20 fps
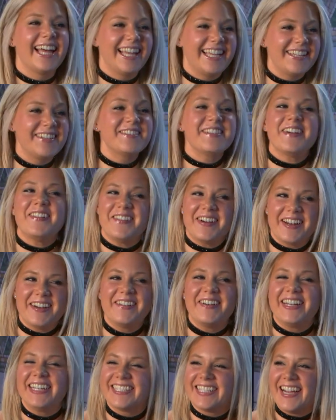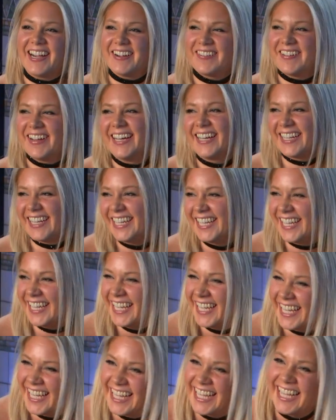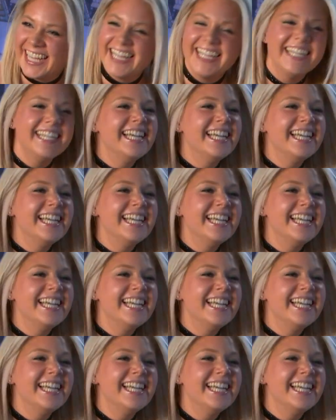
You know what I want to talk about.